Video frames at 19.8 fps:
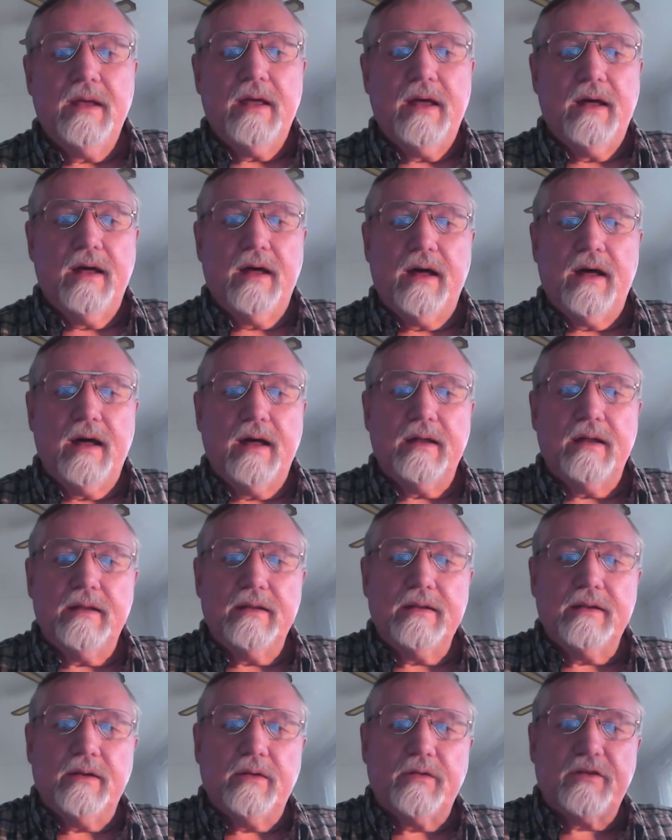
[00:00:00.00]

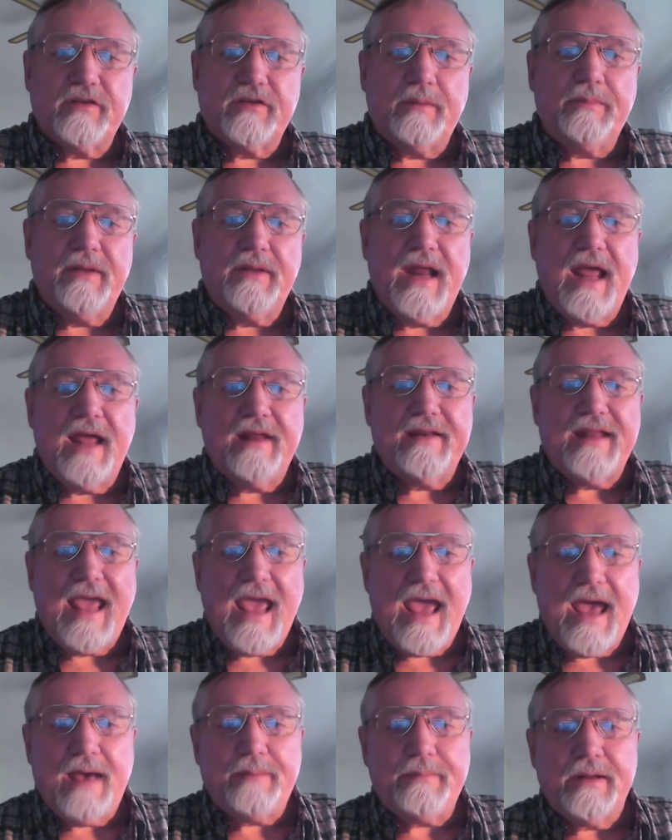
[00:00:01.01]
Something had to
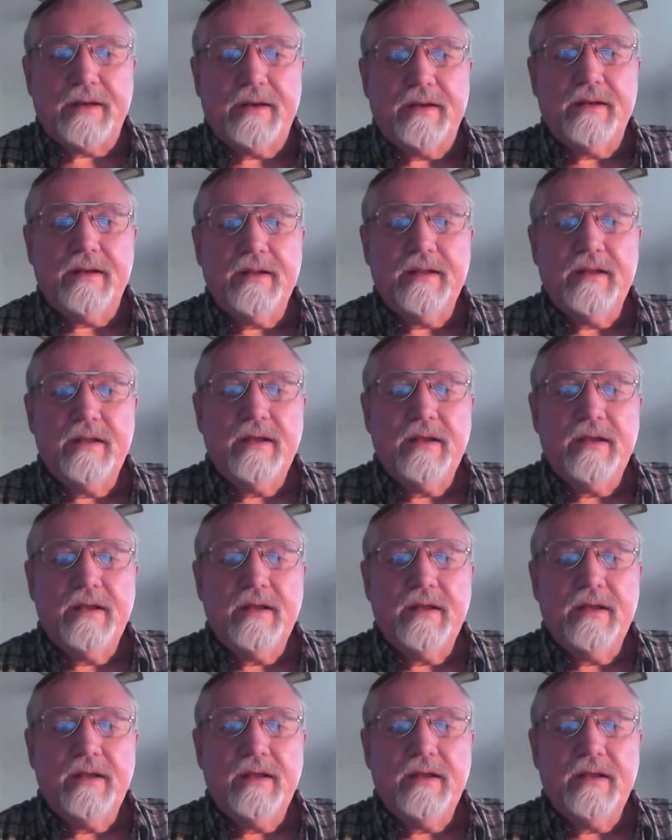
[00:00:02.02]
happen